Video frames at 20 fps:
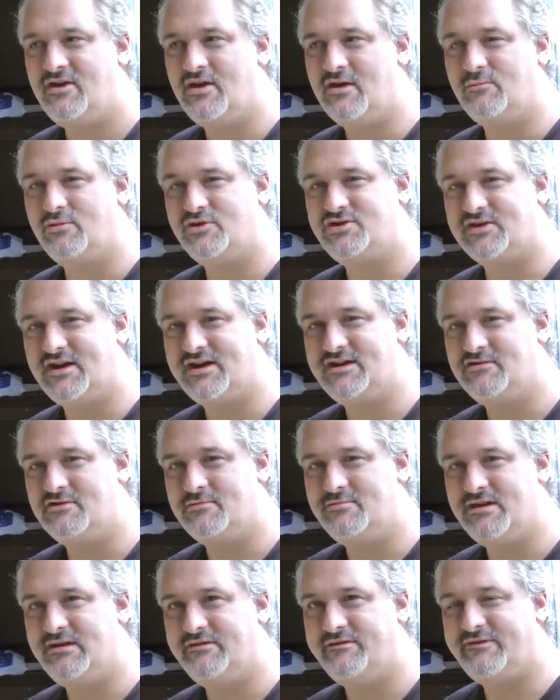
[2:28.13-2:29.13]
and we'll try and do
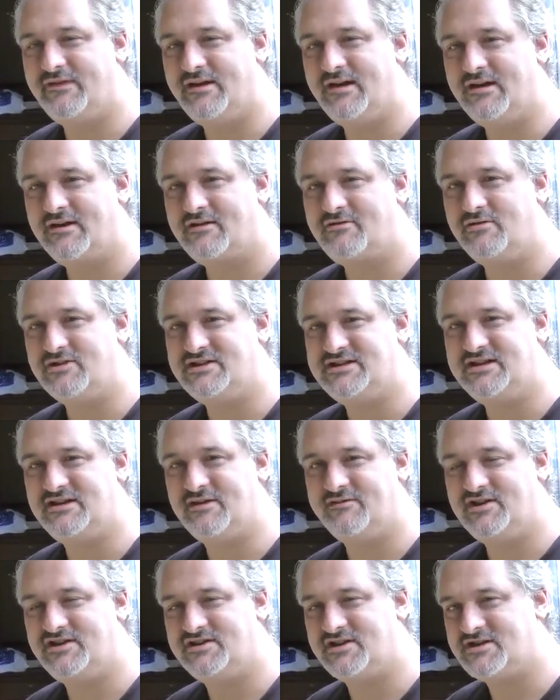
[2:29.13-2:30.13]
a bit of uh,
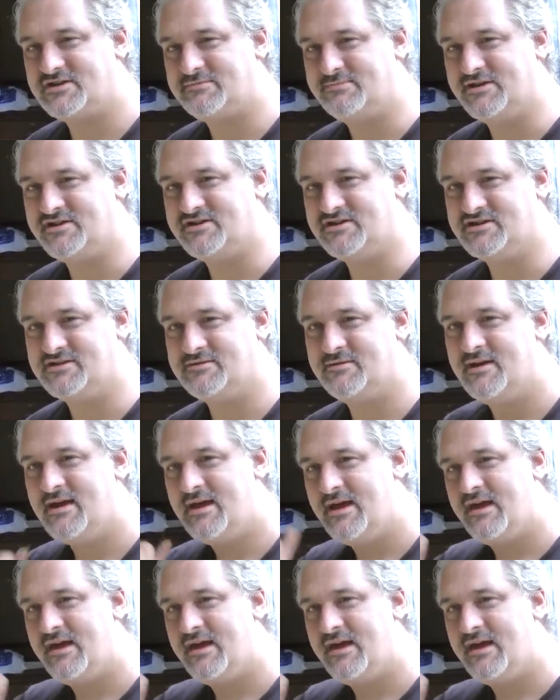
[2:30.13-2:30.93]
critique of each other's pictures.